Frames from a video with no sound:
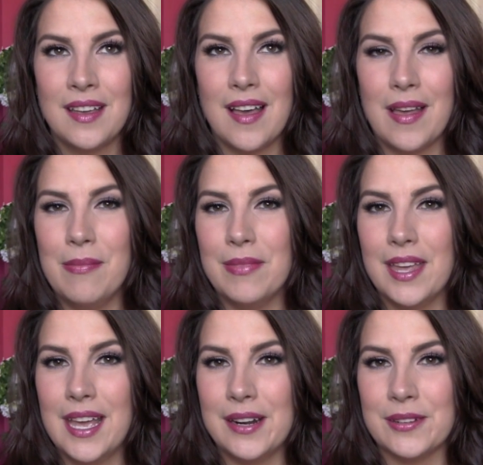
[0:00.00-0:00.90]
Um,
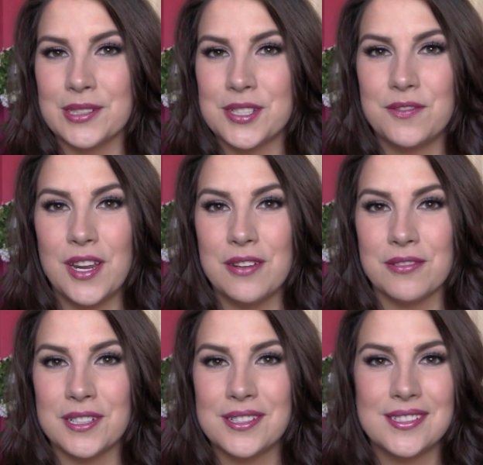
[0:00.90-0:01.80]
the editor's
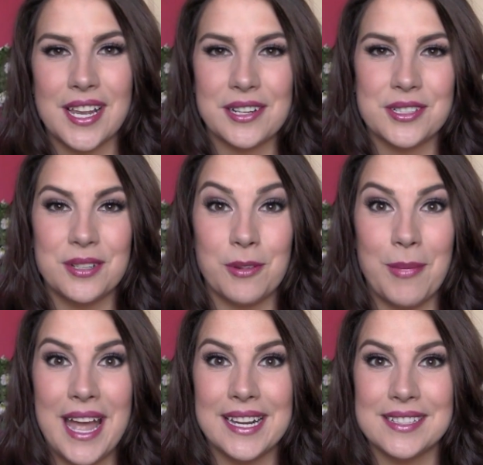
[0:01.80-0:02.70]
favorites section of a
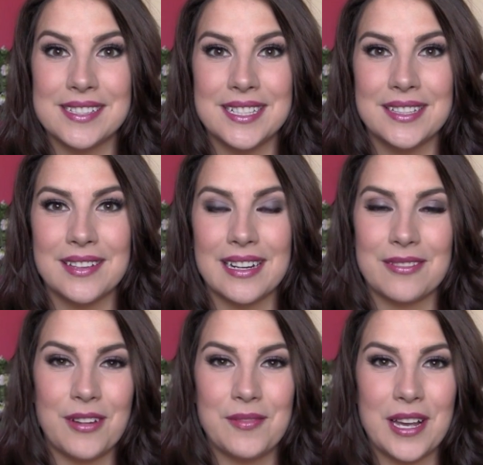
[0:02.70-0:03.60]
magazine. Like
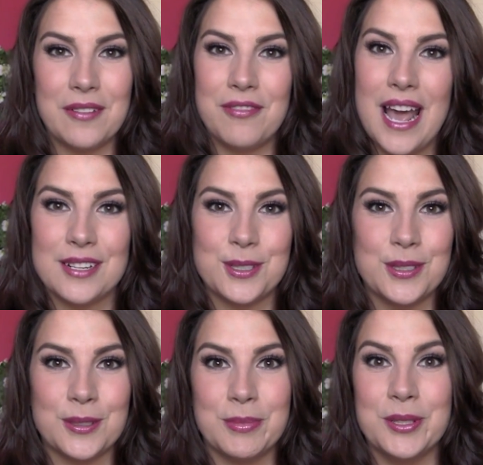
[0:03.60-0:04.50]
if I've got a
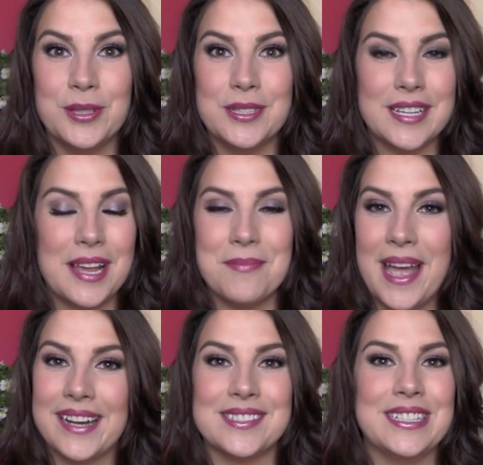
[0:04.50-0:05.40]
fashion or beauty type
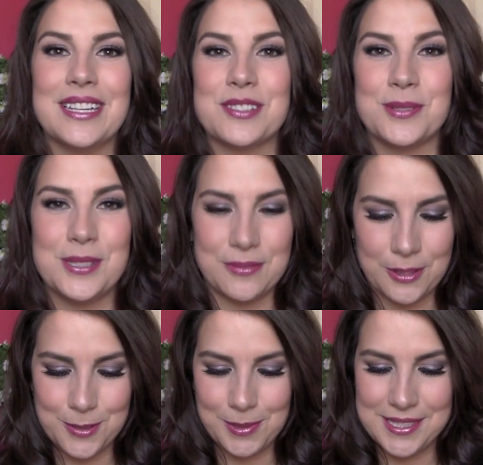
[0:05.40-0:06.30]
magazine, that's always the
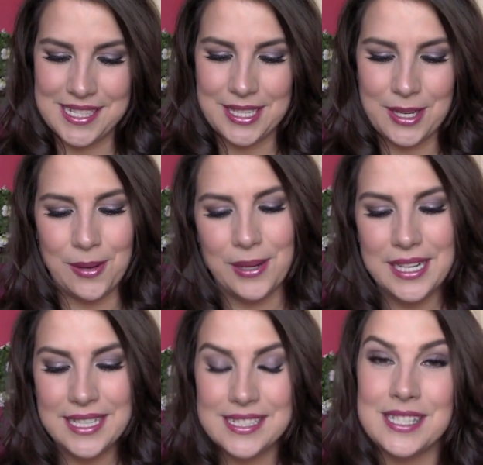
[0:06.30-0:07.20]
first place I go,
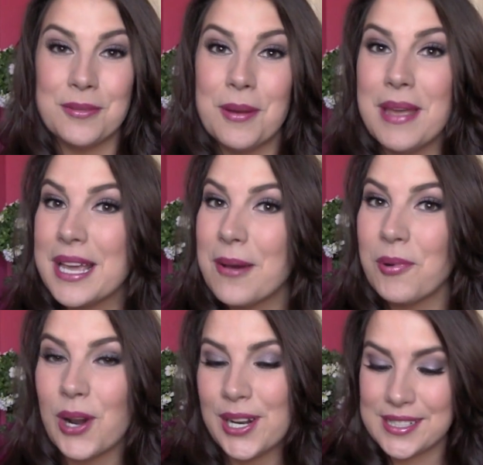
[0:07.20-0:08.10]
see what makeup
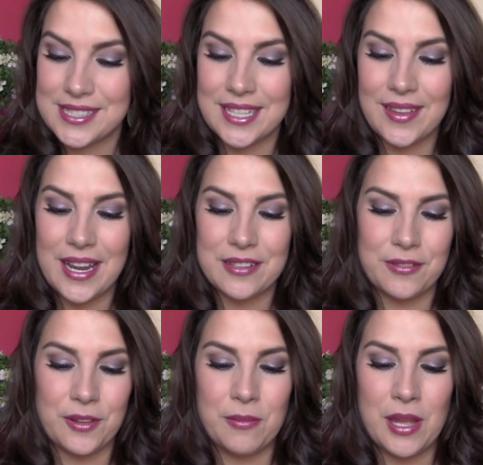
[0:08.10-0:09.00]
products they liked
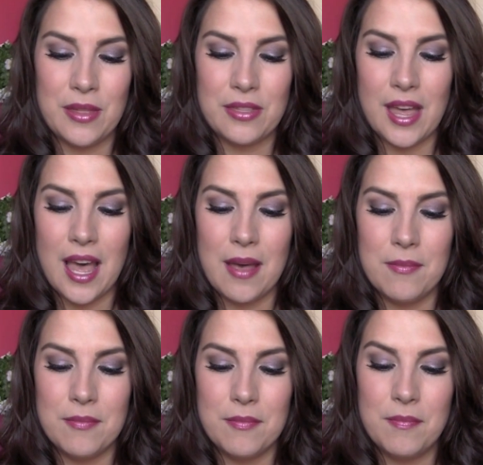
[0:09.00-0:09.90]
for the month.
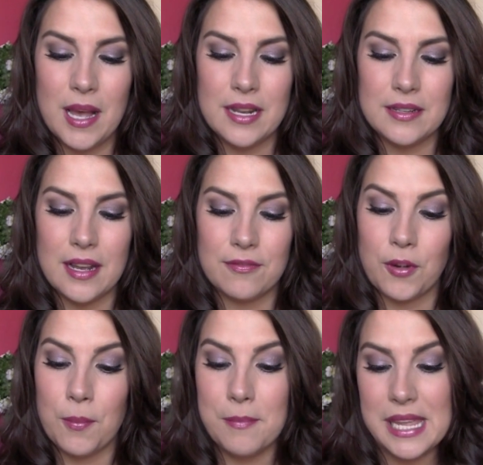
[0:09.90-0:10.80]
Um, but
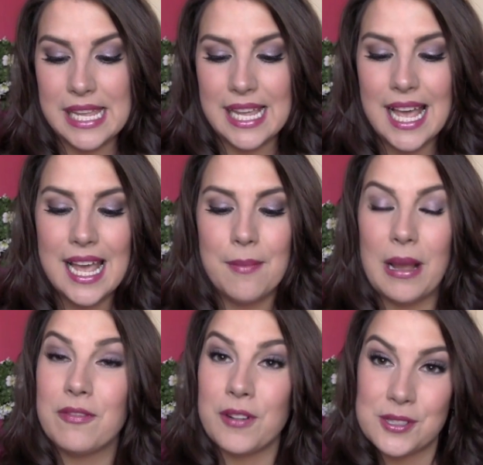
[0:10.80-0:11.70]
for me,
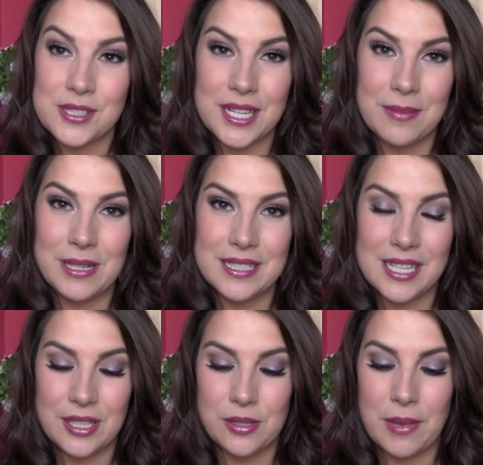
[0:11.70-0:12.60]
my first thing I'm going to
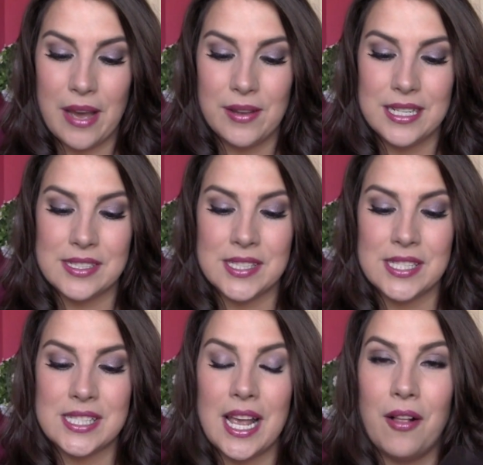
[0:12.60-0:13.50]
tell you about is
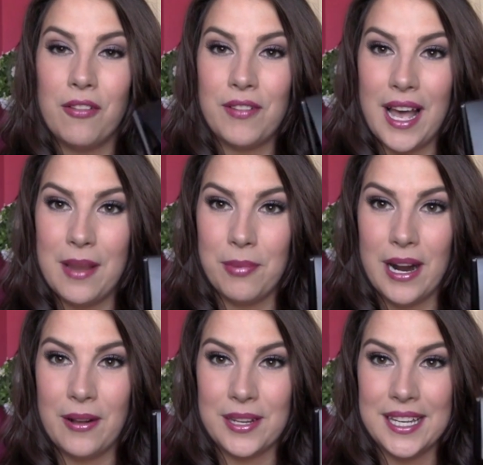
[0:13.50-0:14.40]
this e l f
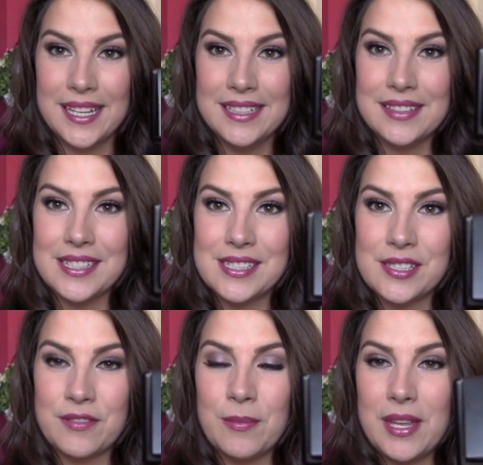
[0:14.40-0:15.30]
eyebrow kit. This
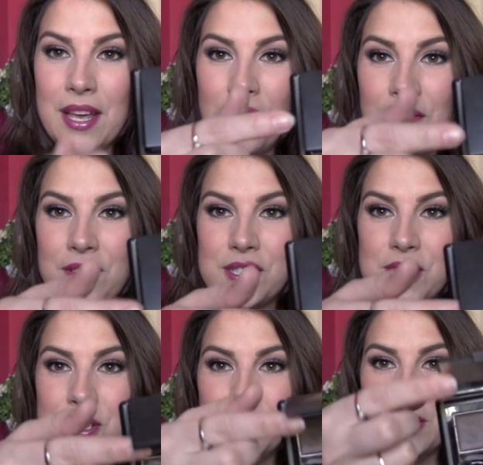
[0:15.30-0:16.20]
is from the e l f
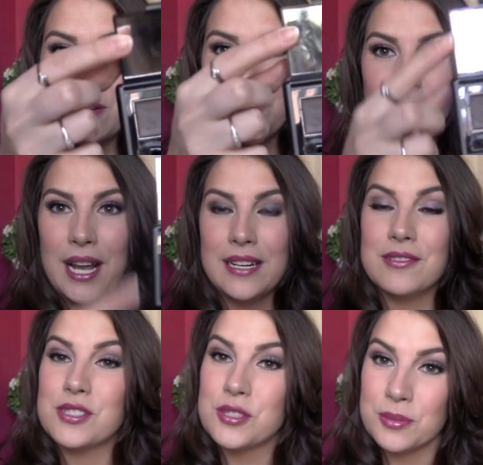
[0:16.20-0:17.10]
Studio line. It
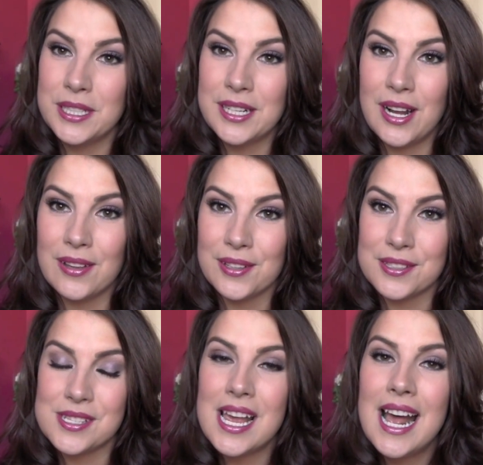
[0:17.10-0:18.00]
was three
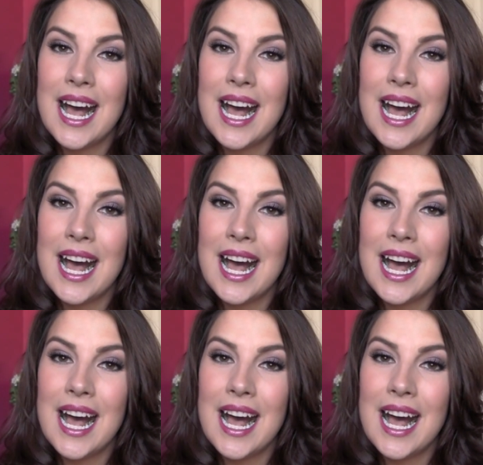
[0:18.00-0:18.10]
dollars.